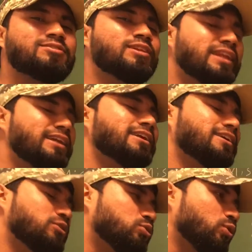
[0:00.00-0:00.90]
related
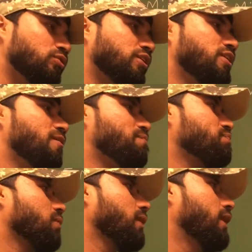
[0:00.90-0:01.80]
controls.
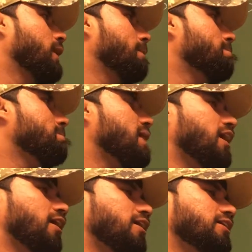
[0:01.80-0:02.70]
Uh,
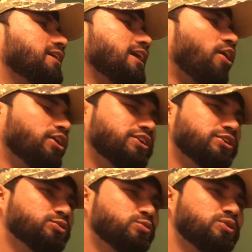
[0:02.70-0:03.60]

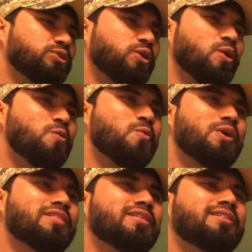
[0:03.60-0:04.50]
Auditors would go
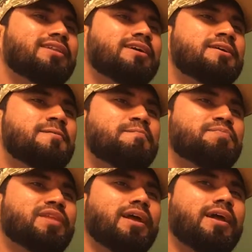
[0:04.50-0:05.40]
with the
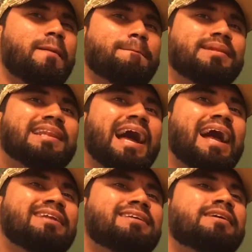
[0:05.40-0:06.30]

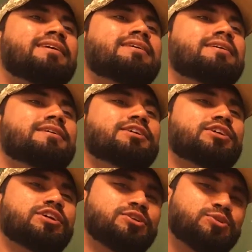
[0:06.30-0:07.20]
planned
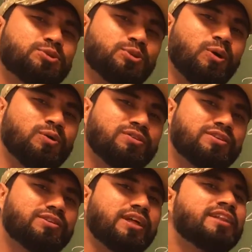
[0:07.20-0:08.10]
controls
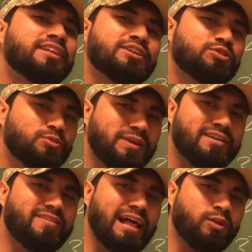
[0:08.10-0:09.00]
that needs to be
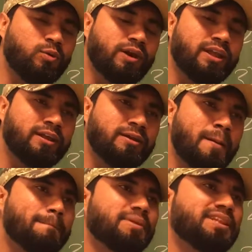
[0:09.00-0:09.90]
evaluated,
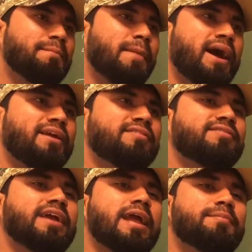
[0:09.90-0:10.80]
but they might have
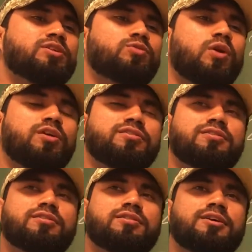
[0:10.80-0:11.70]
came across
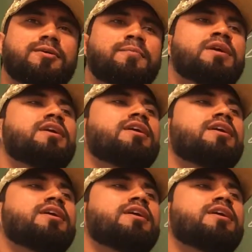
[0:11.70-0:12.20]
some